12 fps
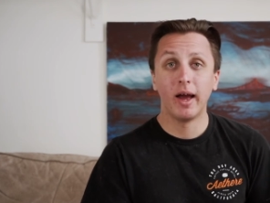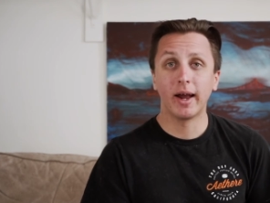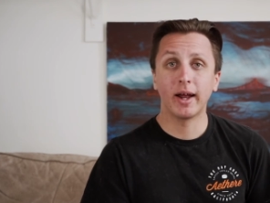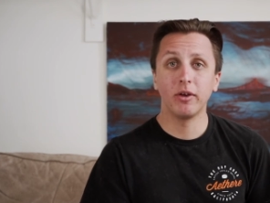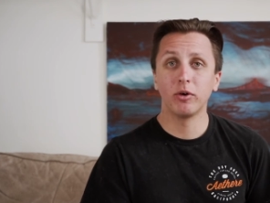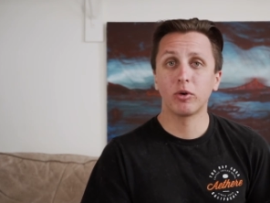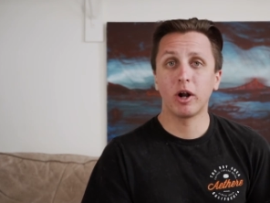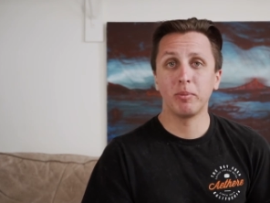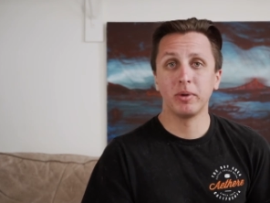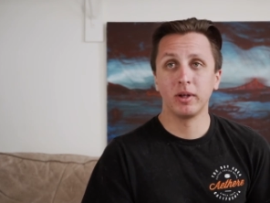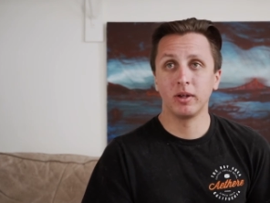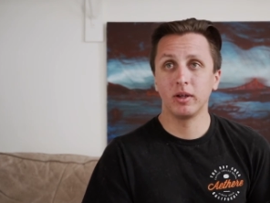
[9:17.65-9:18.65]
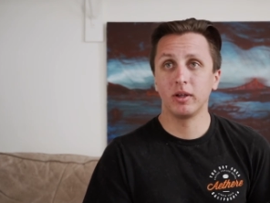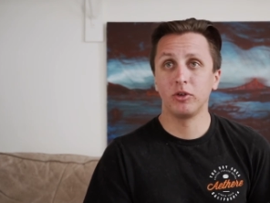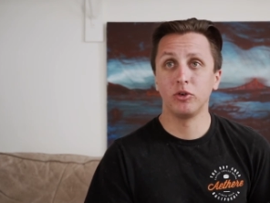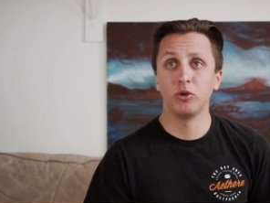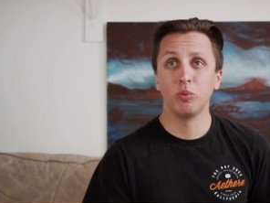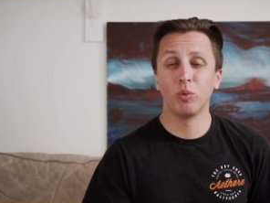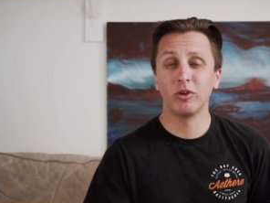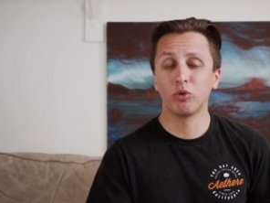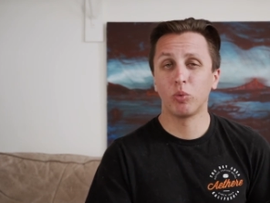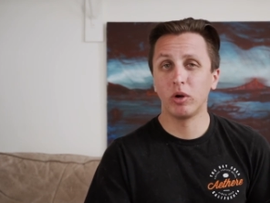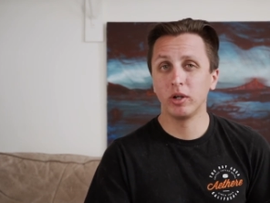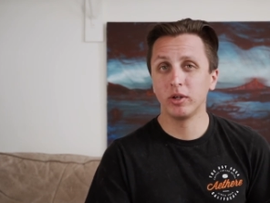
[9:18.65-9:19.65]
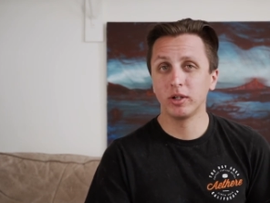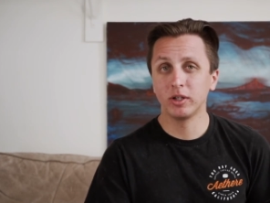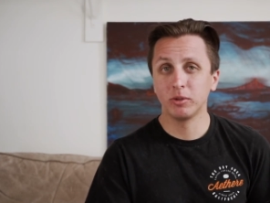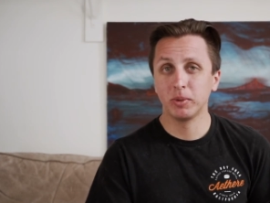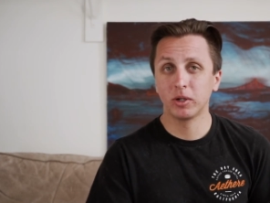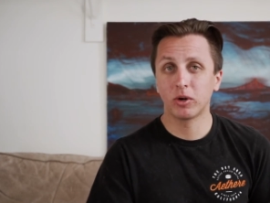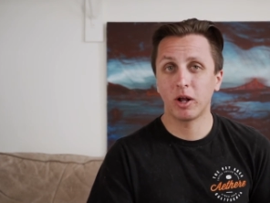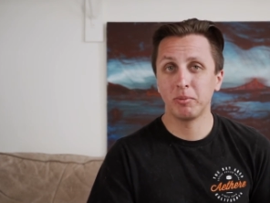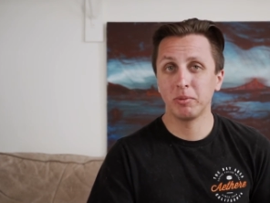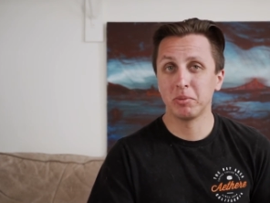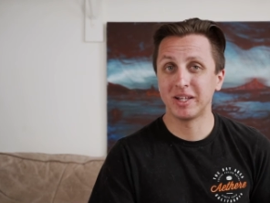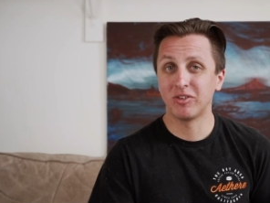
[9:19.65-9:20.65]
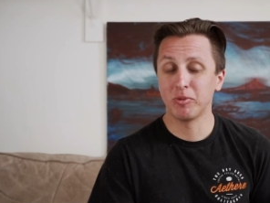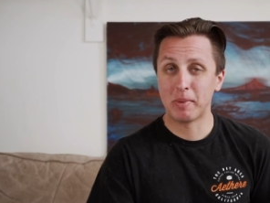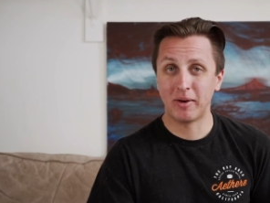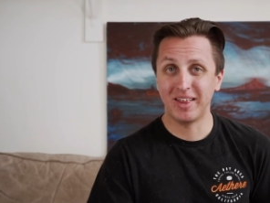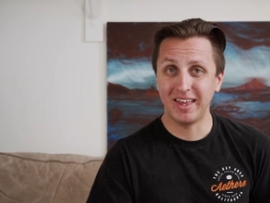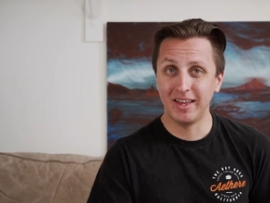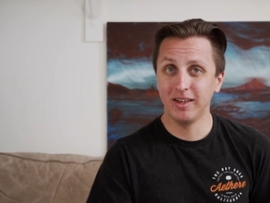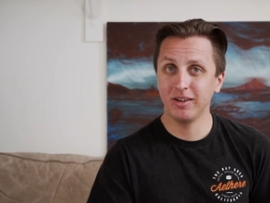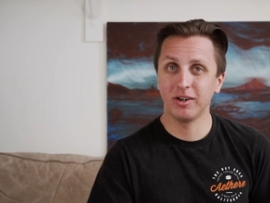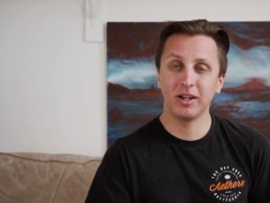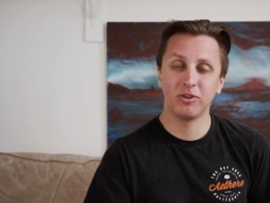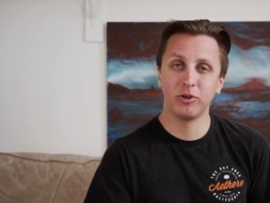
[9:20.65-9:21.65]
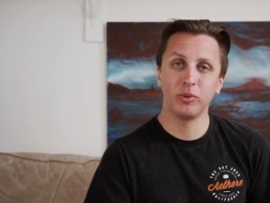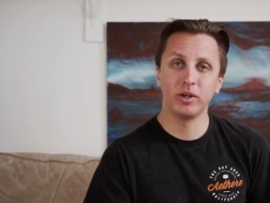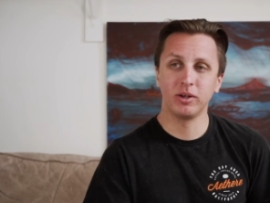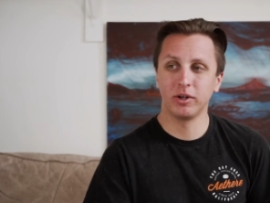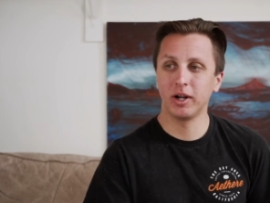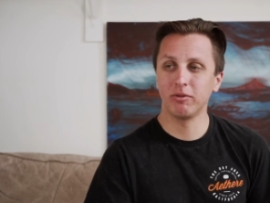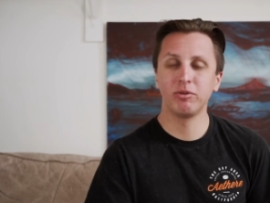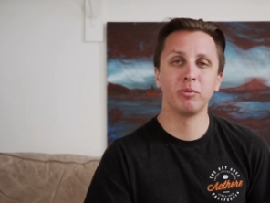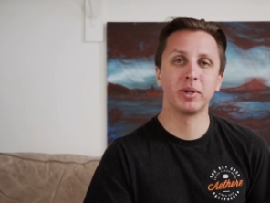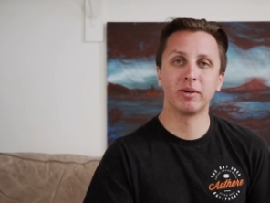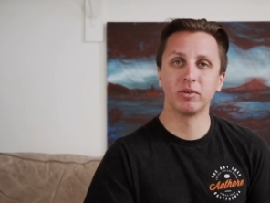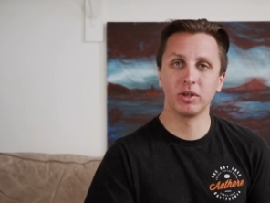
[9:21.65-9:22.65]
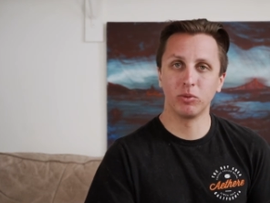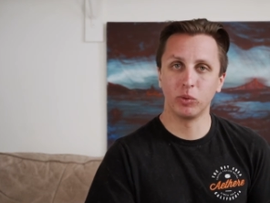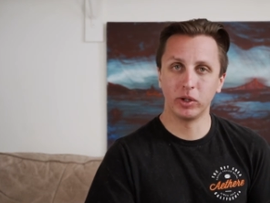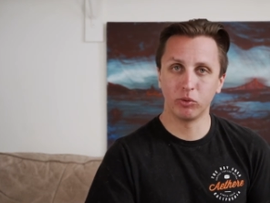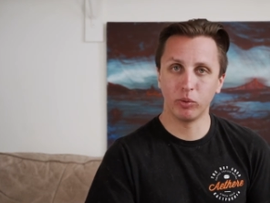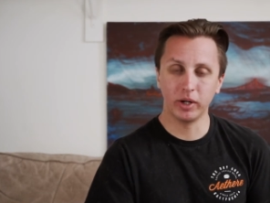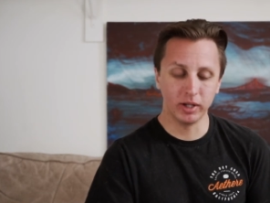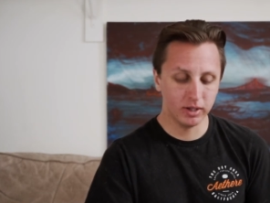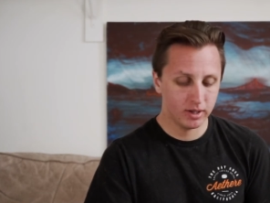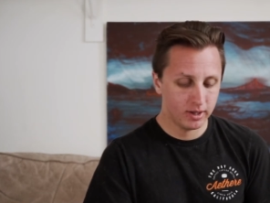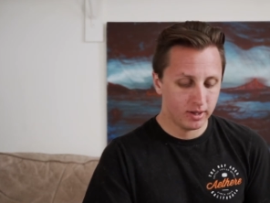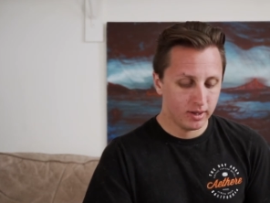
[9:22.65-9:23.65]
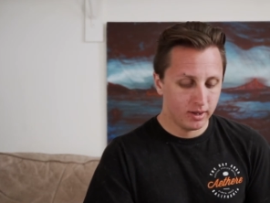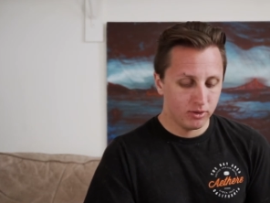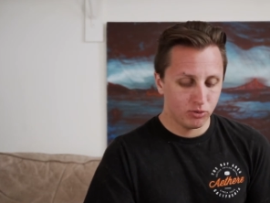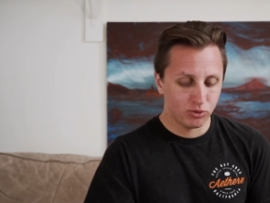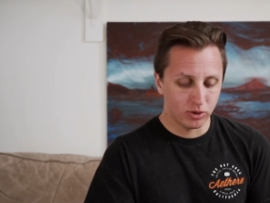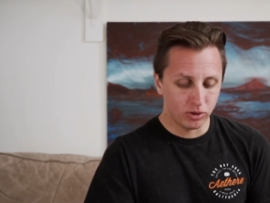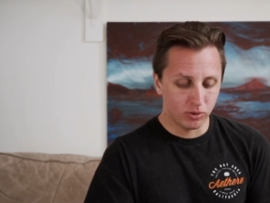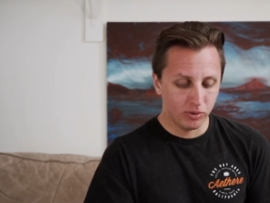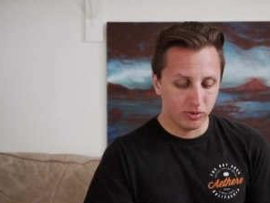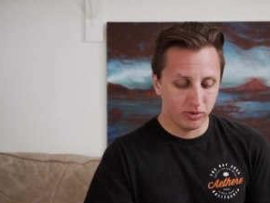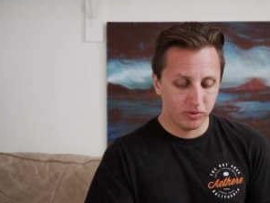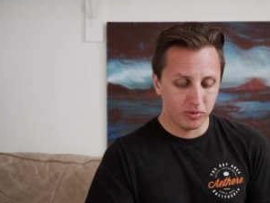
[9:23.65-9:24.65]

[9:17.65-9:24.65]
I got no cropping, you do 120, a little bit of cropping, but that's about it. You're not doing, you're not filming everything in 120. So